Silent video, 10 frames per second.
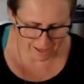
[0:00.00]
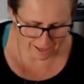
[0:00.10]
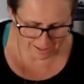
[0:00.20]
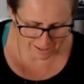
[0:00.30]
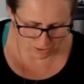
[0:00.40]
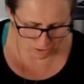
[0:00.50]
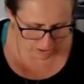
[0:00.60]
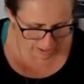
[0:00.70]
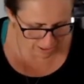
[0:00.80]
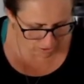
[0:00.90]
out soon,
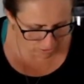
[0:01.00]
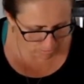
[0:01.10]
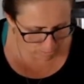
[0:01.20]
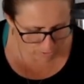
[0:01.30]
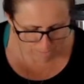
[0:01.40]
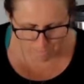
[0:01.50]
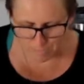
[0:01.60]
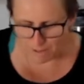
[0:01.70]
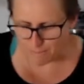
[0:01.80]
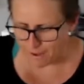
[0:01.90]
and I'll
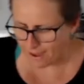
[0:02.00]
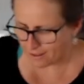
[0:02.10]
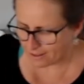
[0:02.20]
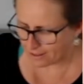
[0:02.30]
be back